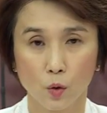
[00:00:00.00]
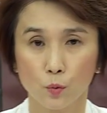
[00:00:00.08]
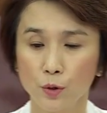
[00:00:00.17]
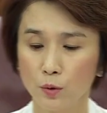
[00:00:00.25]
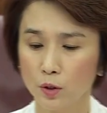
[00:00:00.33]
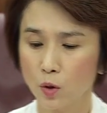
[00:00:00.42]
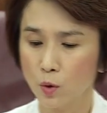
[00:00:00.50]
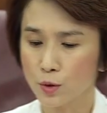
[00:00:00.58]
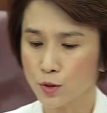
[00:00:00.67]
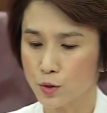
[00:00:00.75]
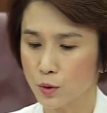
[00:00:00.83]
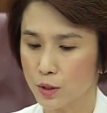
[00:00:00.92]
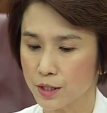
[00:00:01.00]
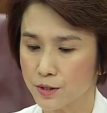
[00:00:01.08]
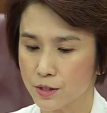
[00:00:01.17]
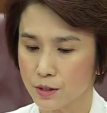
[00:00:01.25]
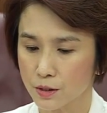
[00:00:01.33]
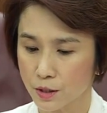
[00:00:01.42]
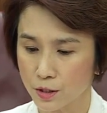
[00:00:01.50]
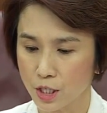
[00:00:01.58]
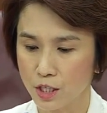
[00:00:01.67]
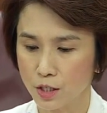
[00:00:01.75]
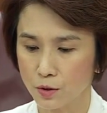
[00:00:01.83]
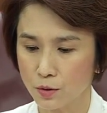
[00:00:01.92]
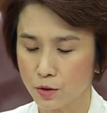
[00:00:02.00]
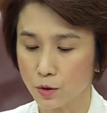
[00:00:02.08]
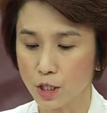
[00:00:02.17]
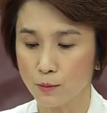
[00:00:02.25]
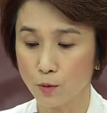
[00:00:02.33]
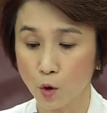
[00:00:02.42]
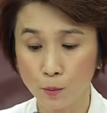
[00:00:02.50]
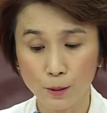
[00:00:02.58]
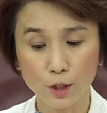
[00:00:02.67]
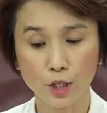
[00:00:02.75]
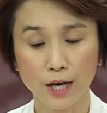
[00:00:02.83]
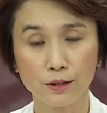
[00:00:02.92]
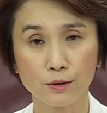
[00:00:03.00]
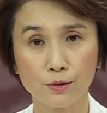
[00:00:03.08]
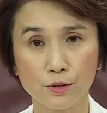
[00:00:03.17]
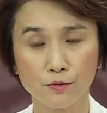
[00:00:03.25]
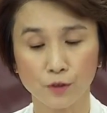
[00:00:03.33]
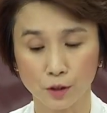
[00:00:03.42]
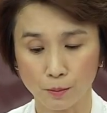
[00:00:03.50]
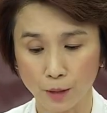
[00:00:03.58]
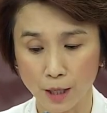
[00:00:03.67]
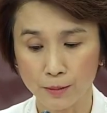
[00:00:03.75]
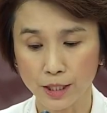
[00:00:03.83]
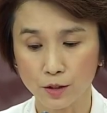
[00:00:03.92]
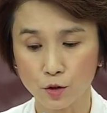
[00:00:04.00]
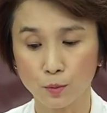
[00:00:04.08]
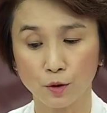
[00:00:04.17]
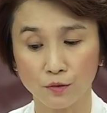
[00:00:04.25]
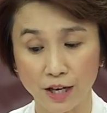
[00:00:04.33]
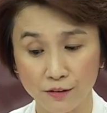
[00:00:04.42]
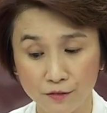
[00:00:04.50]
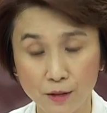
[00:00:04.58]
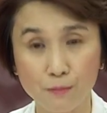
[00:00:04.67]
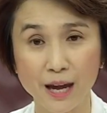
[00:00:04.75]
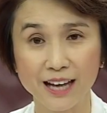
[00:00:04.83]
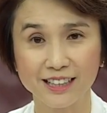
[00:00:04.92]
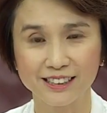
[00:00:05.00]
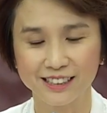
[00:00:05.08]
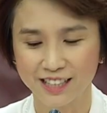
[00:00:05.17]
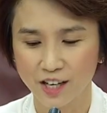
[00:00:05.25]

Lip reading: We will also continue to keep open channels for the public to provide feedback